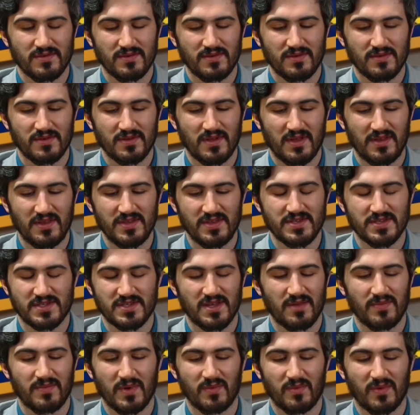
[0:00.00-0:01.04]
and this is
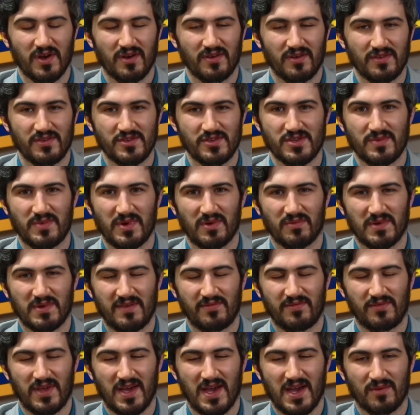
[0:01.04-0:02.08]
something where there should have been a red
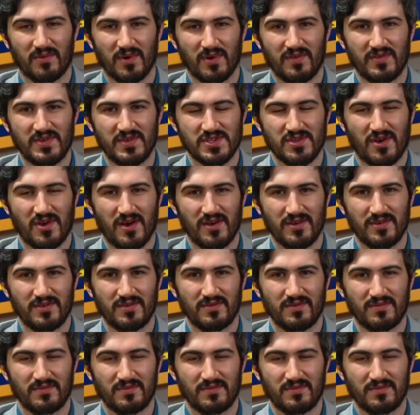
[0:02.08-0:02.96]
flag where if you saw it,